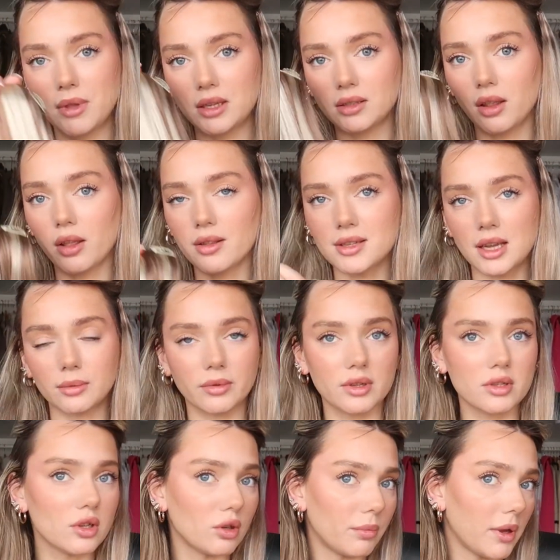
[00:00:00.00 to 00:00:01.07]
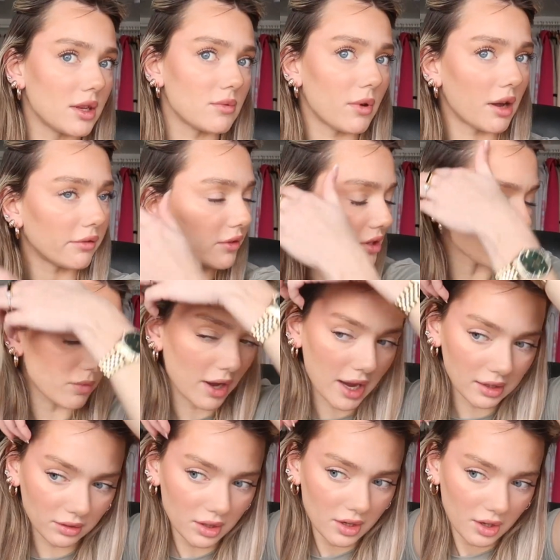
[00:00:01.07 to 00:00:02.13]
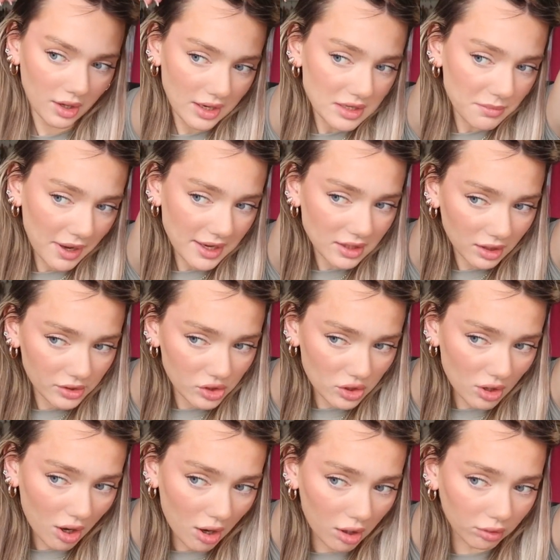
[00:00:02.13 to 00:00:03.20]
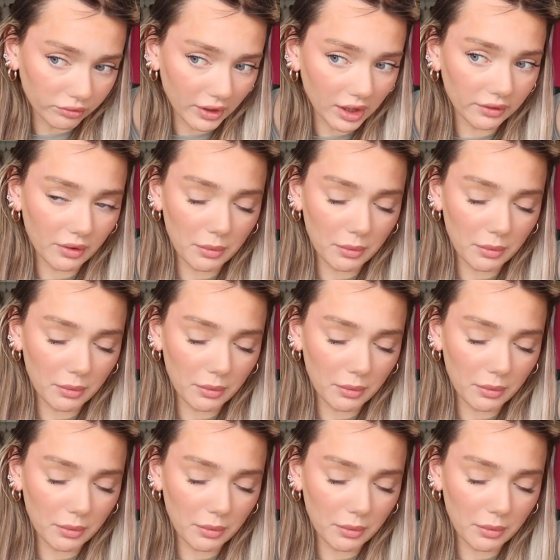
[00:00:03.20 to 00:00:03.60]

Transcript: thing to the other side with the 2-piece weft as well. It's basically just all really